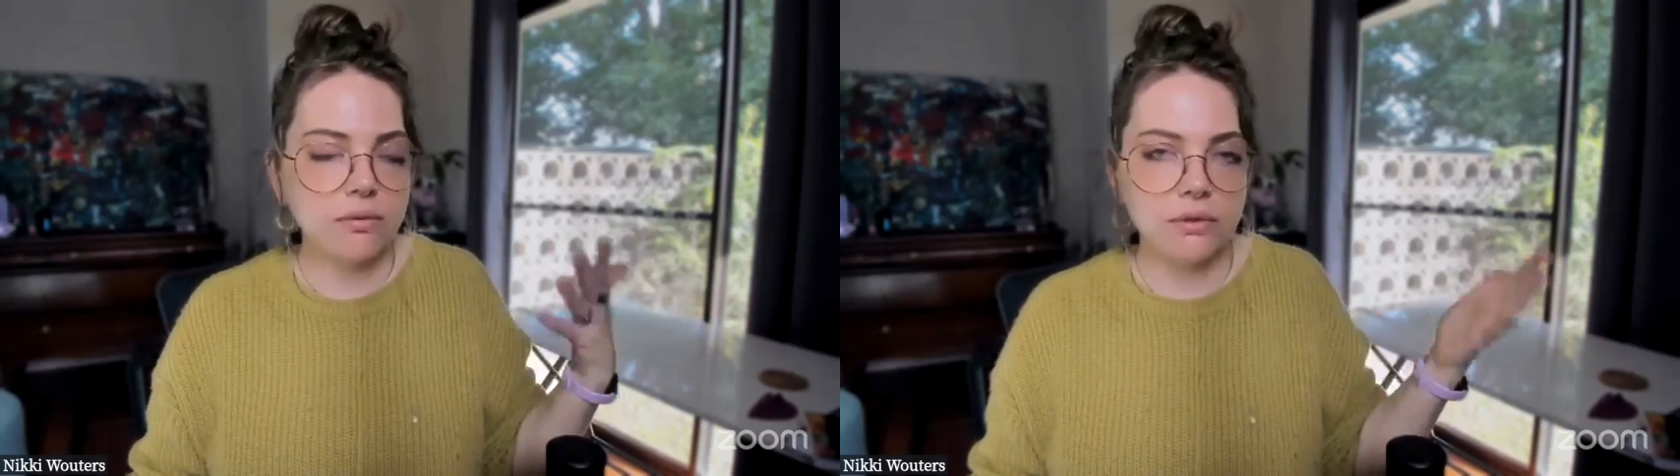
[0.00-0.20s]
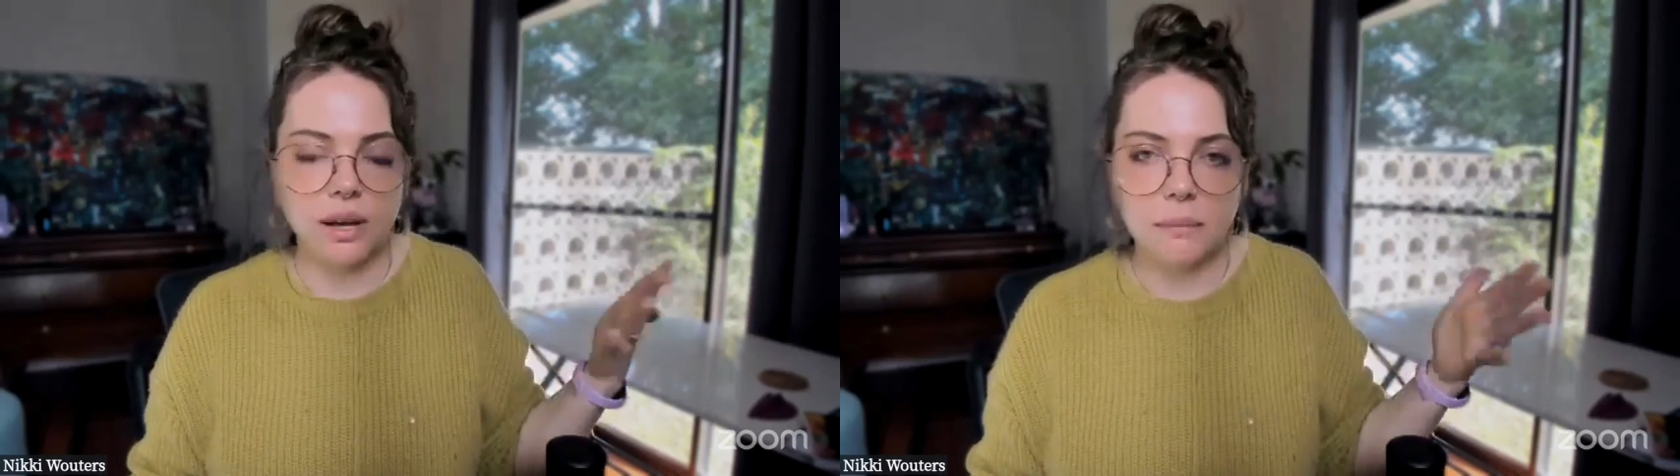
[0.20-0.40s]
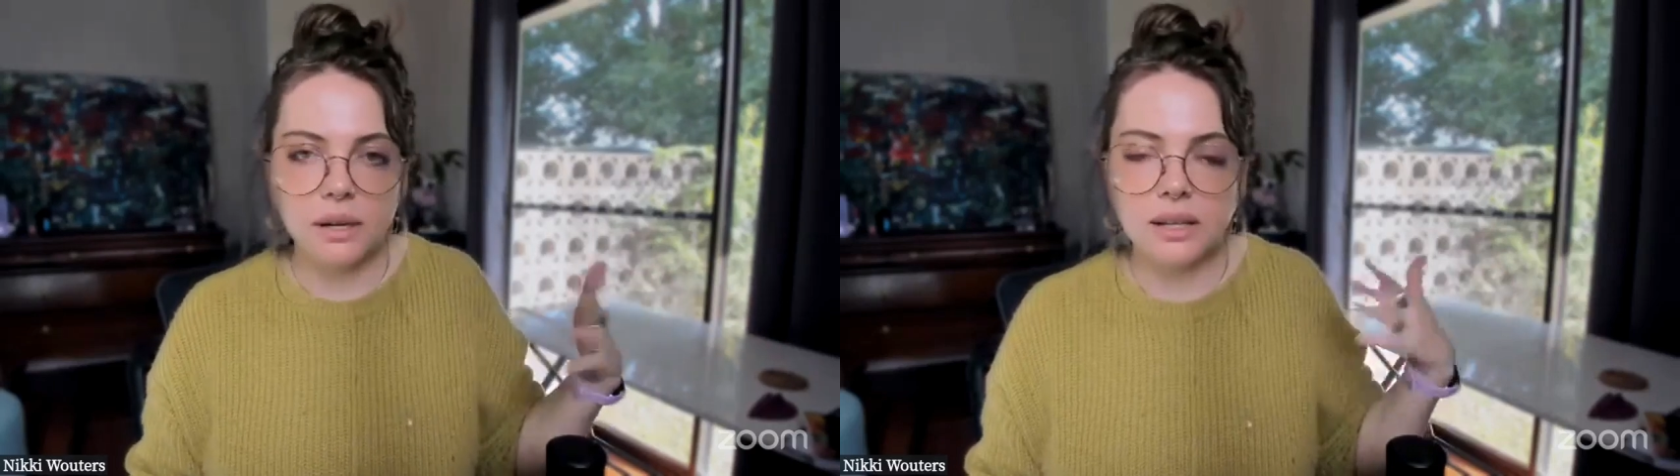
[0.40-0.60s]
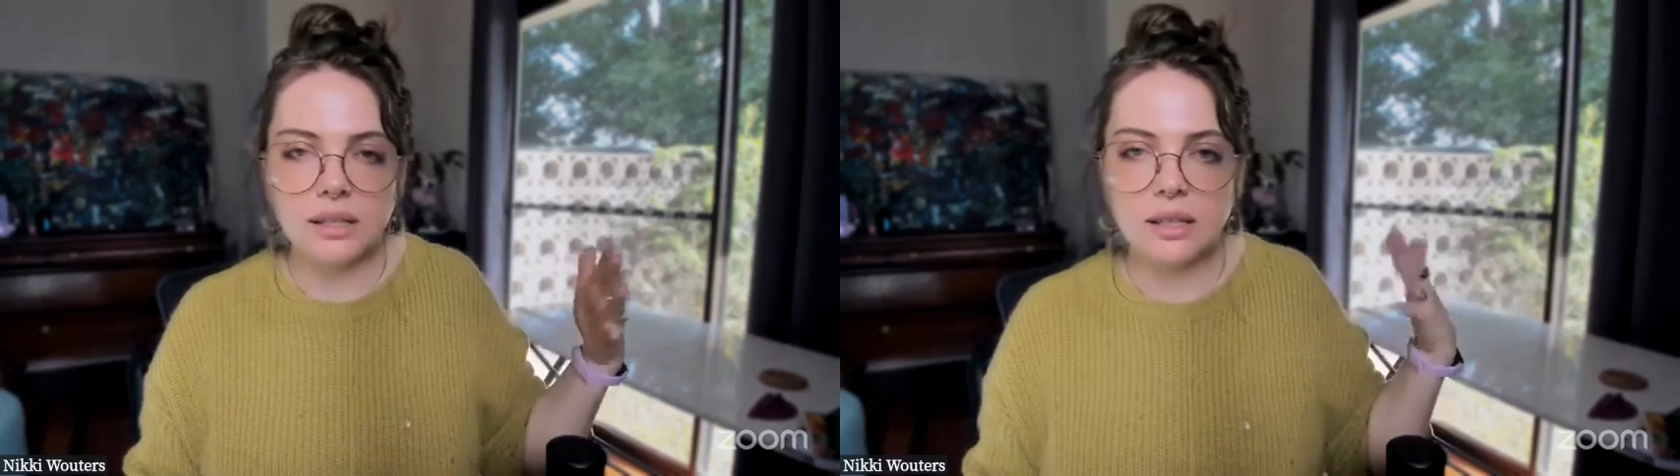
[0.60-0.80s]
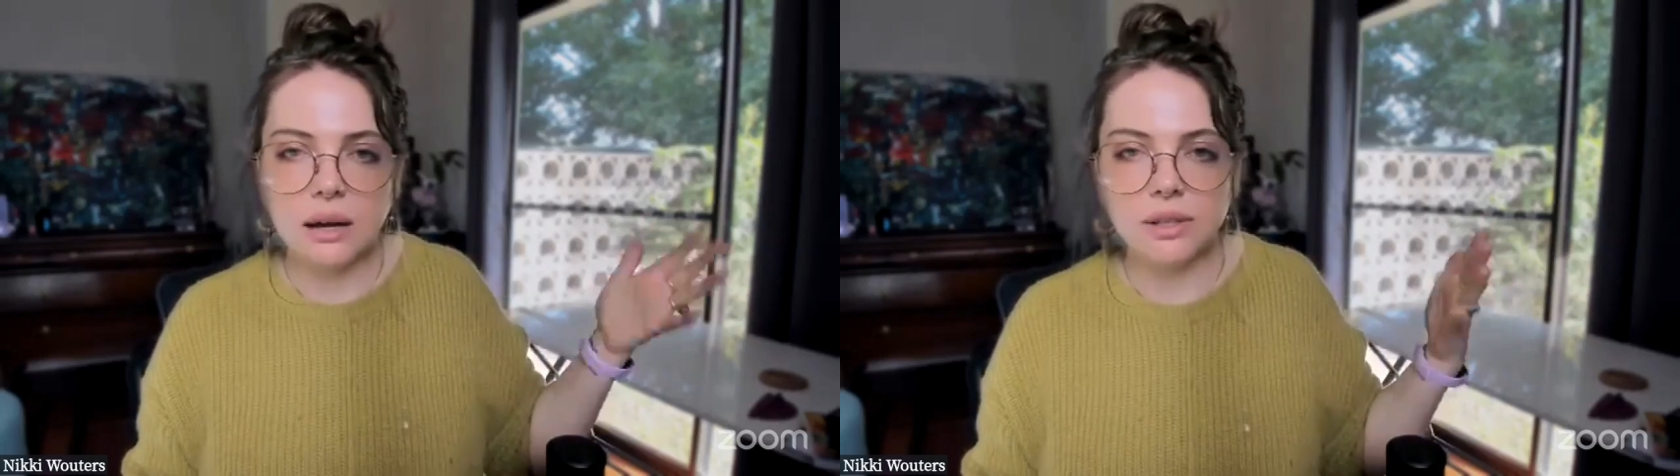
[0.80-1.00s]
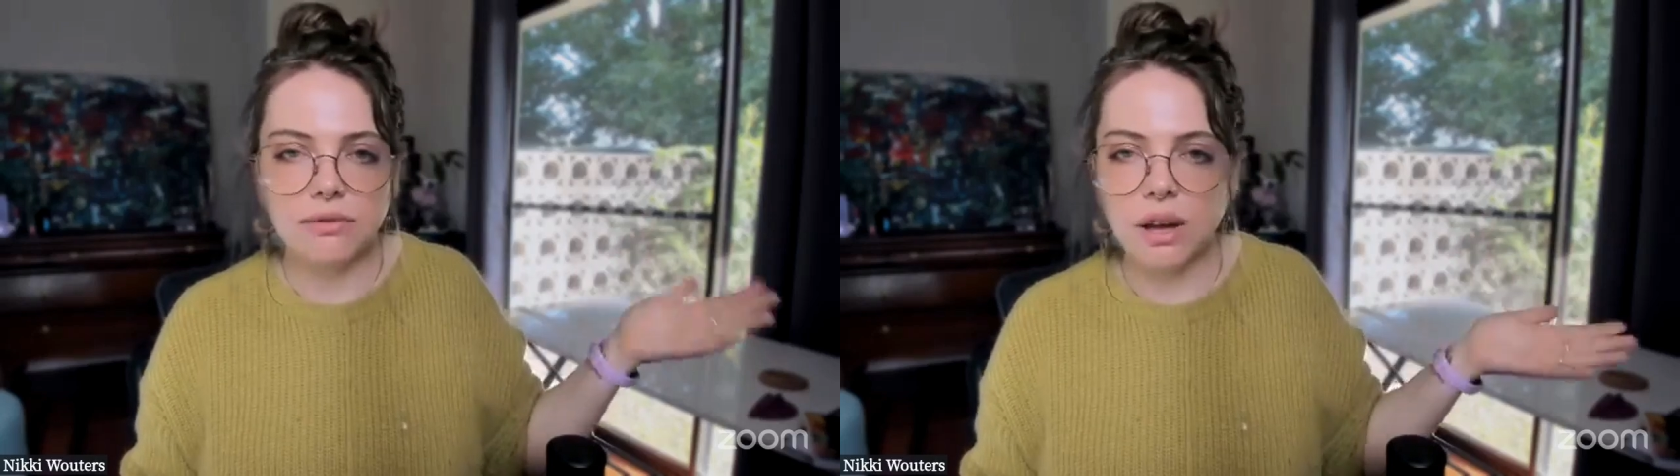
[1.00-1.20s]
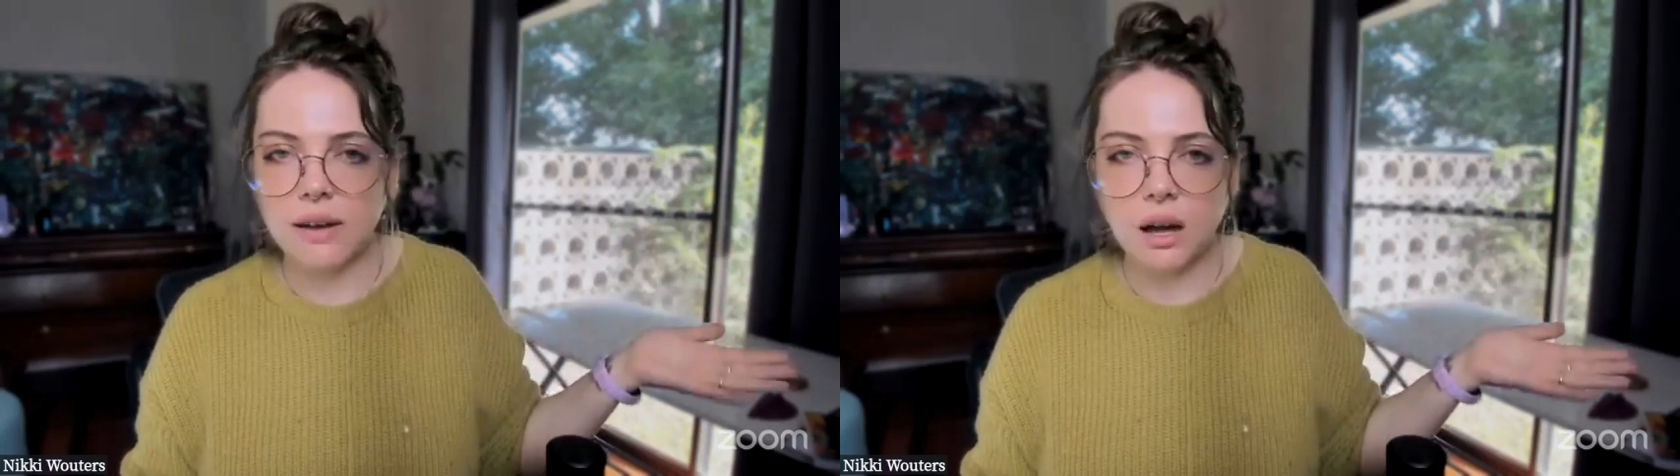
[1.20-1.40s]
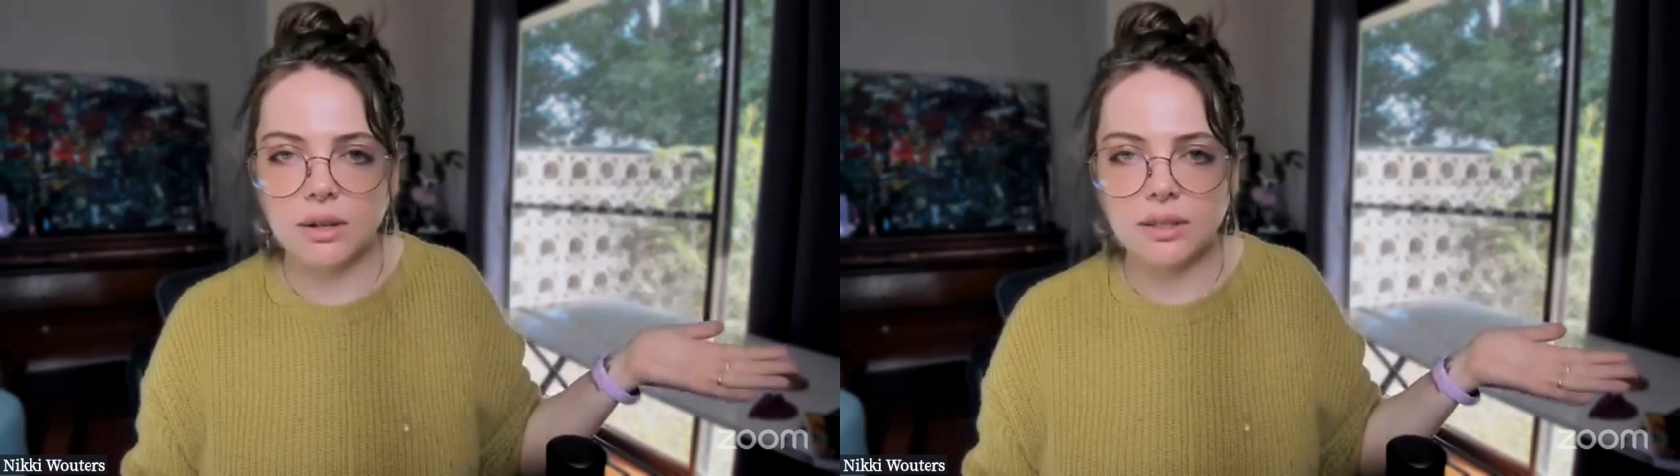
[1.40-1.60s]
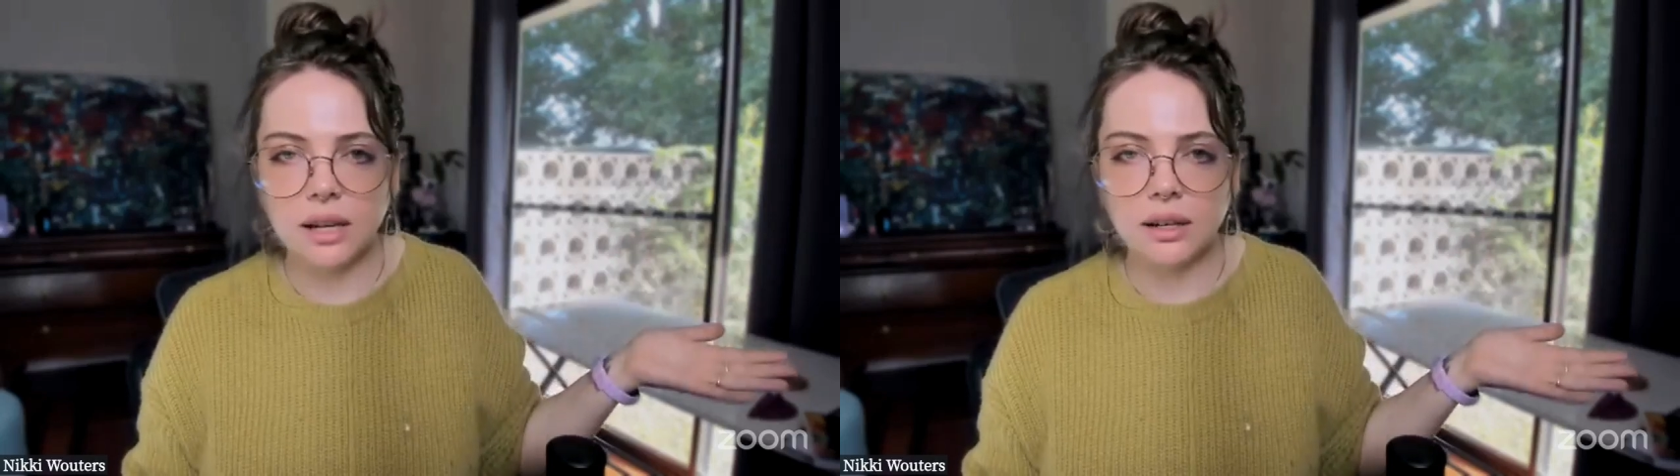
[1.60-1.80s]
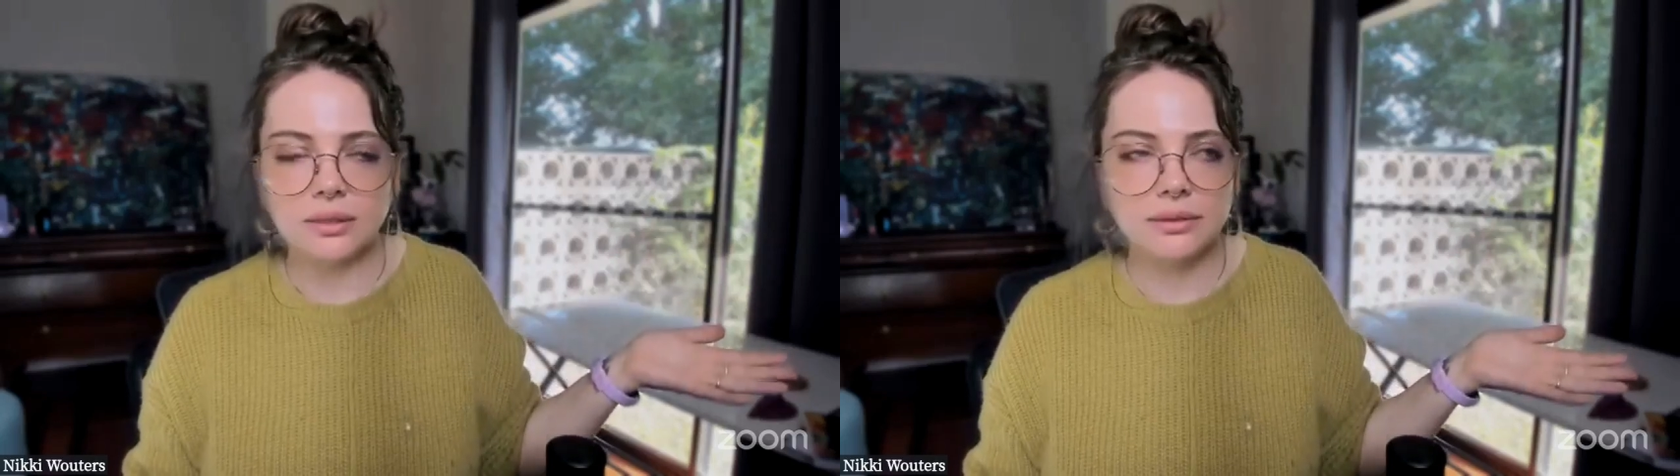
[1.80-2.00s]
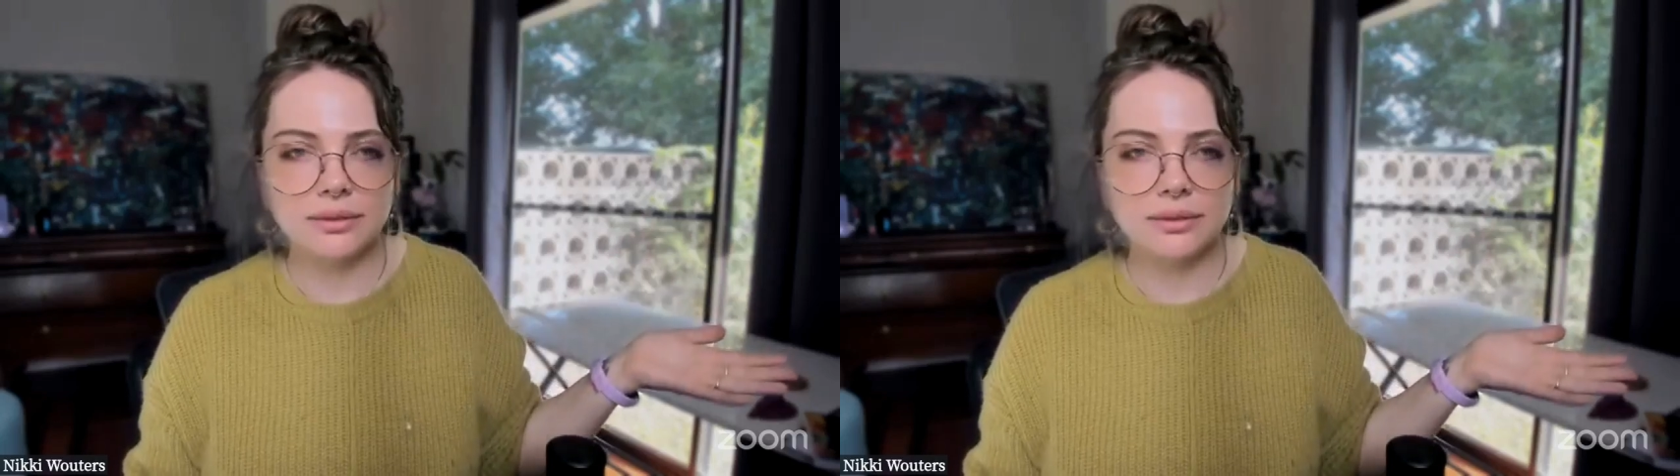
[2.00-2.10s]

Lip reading: for 5 minutes and now it's 5 hours later